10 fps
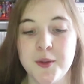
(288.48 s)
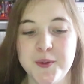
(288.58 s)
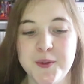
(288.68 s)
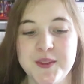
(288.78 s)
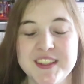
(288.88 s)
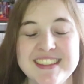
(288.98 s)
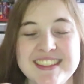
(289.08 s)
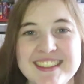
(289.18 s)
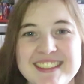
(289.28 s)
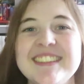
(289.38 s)
Oh, this
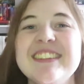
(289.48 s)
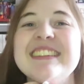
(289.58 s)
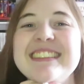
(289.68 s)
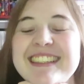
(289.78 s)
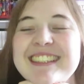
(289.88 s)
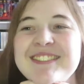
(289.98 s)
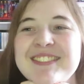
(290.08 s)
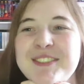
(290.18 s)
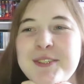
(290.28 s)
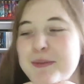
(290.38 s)
is the series that I didn't
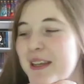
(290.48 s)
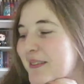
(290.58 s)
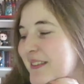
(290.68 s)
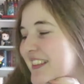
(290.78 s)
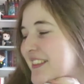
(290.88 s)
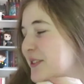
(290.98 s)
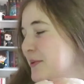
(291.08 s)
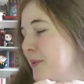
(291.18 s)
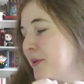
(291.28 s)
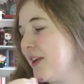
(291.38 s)
want to talk about because I know it's
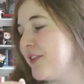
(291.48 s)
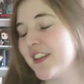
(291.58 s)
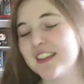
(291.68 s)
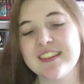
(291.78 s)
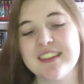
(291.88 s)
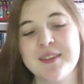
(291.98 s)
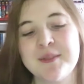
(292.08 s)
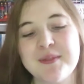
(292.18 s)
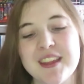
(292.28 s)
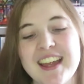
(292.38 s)
people's favorites.
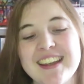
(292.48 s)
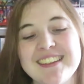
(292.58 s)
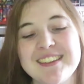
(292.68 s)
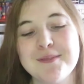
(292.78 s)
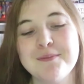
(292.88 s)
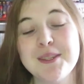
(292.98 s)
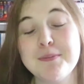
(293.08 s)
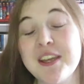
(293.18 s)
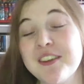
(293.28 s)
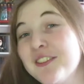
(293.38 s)
And it's Miss
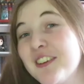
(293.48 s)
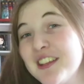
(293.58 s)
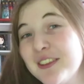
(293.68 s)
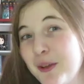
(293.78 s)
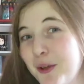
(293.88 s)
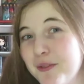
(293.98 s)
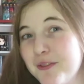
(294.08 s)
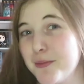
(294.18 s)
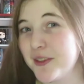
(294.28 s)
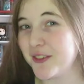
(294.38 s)
Peregrine's Home
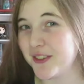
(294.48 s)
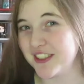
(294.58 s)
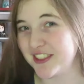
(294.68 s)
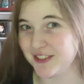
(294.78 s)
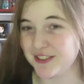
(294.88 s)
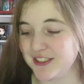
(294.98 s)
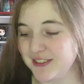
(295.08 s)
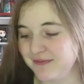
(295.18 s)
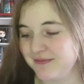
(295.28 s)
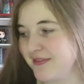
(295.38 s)
for Peculiar
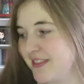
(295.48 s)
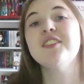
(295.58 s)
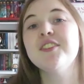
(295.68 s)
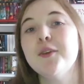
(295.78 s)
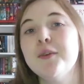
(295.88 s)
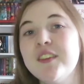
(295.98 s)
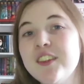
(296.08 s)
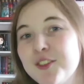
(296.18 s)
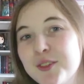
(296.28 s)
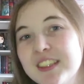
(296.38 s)
Children. So
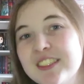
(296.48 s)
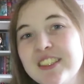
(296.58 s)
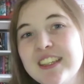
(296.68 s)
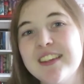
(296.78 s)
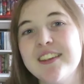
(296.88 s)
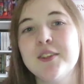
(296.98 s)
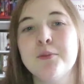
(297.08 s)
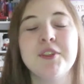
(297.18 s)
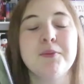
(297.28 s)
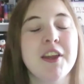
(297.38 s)
this trilogy is
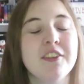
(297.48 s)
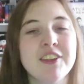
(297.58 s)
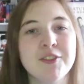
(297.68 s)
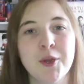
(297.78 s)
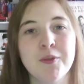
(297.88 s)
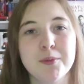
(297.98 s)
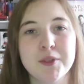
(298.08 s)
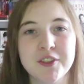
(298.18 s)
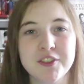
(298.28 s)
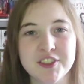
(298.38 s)
Miss Peregrine's Home for
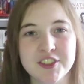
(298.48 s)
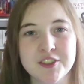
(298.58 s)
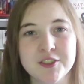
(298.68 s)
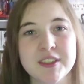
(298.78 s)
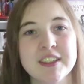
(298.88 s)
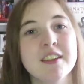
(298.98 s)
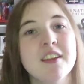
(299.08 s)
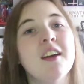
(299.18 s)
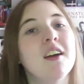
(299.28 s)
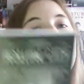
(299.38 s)
Peculiar Children,
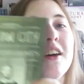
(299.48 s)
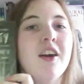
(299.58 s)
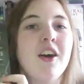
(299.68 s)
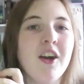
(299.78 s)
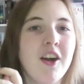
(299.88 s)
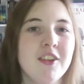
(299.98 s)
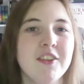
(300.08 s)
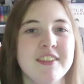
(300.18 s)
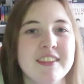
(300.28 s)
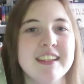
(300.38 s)

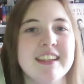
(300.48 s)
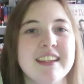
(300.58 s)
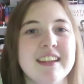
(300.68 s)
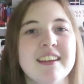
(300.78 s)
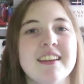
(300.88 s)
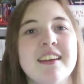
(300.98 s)
Hollow City,